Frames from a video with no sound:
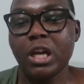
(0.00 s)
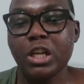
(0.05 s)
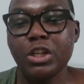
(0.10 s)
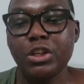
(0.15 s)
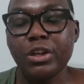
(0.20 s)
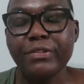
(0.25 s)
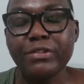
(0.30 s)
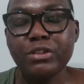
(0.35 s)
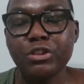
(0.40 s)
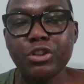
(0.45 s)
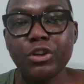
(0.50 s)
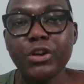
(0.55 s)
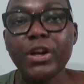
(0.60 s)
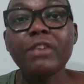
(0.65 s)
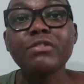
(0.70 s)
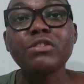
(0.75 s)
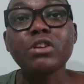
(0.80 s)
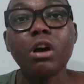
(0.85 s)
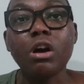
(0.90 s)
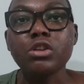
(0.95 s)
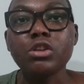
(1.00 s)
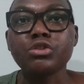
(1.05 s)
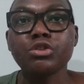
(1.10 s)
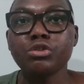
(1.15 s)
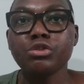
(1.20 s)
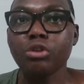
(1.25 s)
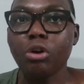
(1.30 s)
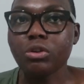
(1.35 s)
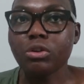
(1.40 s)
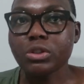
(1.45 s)
you don't have to ask
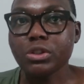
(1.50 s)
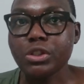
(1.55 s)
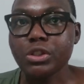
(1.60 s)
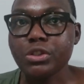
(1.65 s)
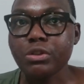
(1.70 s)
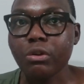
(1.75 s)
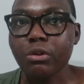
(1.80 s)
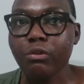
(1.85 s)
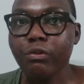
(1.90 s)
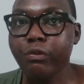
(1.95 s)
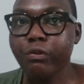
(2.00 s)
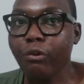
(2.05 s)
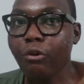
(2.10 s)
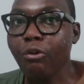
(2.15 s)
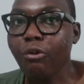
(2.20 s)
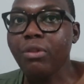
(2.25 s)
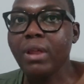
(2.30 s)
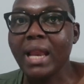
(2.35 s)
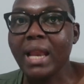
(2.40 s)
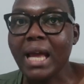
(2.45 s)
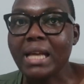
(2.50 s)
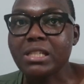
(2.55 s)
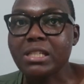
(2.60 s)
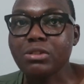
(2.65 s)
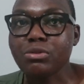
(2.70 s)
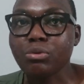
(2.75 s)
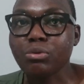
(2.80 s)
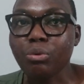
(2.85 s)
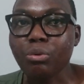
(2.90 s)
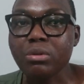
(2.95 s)
your doctors for the
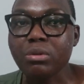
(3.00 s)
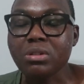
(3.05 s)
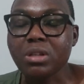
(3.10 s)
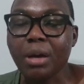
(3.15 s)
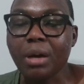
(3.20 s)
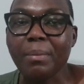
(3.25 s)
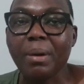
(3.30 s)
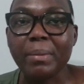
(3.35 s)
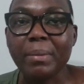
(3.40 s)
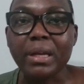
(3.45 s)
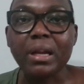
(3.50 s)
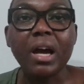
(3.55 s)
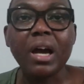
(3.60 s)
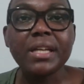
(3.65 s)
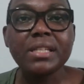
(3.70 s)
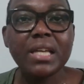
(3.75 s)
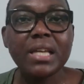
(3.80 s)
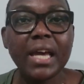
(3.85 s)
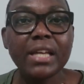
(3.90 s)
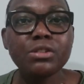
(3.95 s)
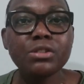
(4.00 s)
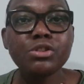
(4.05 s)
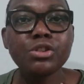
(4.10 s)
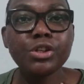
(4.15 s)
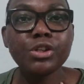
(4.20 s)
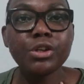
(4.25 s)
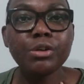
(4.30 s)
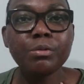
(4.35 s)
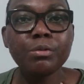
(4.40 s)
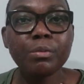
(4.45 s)
letters all the time. I mean, I tend
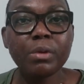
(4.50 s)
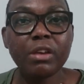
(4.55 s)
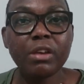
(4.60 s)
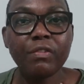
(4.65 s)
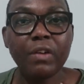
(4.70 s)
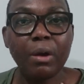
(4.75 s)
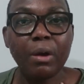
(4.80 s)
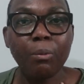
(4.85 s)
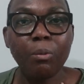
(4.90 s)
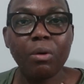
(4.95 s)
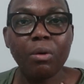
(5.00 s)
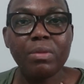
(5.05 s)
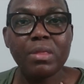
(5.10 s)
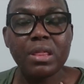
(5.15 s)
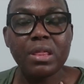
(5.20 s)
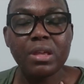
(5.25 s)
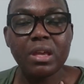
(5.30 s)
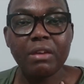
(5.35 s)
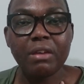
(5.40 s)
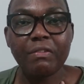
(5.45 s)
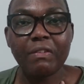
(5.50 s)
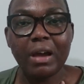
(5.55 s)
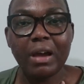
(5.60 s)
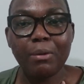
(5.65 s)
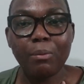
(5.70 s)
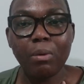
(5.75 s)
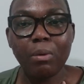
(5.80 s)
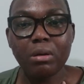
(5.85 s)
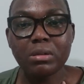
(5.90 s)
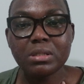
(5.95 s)
to if I
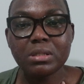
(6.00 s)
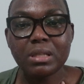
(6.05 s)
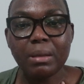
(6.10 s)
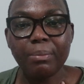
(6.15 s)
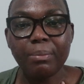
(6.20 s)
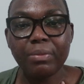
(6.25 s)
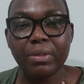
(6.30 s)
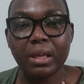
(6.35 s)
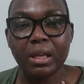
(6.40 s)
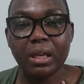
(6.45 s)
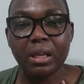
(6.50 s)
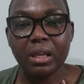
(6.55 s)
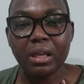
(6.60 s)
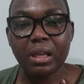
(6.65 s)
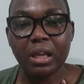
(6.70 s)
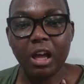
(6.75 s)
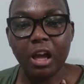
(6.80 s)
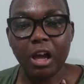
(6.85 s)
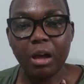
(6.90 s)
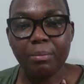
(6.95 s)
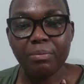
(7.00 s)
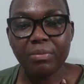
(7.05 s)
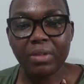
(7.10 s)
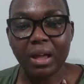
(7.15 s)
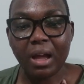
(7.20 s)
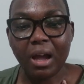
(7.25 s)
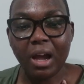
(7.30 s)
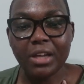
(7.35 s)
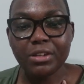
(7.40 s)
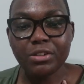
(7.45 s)
want something
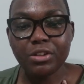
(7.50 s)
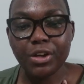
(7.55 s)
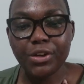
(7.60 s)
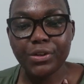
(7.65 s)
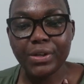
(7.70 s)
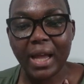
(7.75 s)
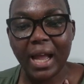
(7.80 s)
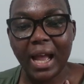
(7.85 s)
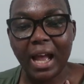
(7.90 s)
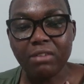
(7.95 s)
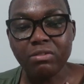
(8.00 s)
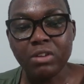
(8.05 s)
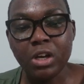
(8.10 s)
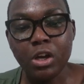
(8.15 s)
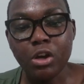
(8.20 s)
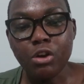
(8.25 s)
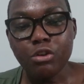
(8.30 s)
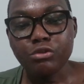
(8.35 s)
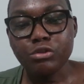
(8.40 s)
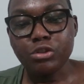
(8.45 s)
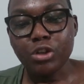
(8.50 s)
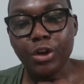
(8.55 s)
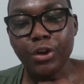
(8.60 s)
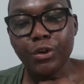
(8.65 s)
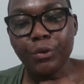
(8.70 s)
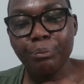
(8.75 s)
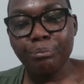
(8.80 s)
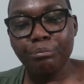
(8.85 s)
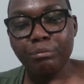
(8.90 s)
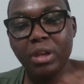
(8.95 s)
that I don't have.
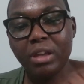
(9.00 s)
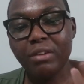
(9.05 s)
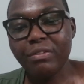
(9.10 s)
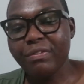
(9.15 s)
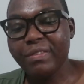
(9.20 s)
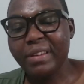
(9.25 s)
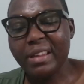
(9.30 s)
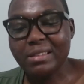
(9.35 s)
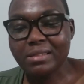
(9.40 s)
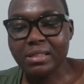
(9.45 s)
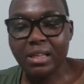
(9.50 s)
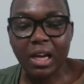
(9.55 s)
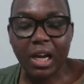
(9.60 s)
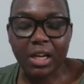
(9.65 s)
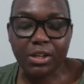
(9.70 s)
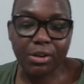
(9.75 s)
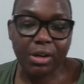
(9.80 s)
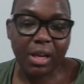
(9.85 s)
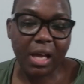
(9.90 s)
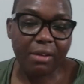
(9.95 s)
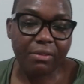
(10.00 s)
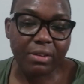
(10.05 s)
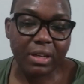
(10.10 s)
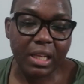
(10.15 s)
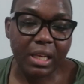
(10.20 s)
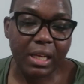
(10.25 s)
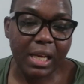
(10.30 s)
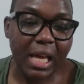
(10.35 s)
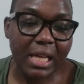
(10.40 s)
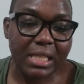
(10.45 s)
So if, let's say, I don't have
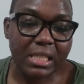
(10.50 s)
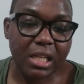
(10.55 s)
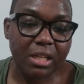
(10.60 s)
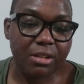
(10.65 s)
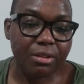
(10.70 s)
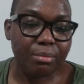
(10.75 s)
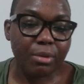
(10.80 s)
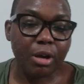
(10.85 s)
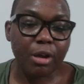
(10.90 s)
any letter at the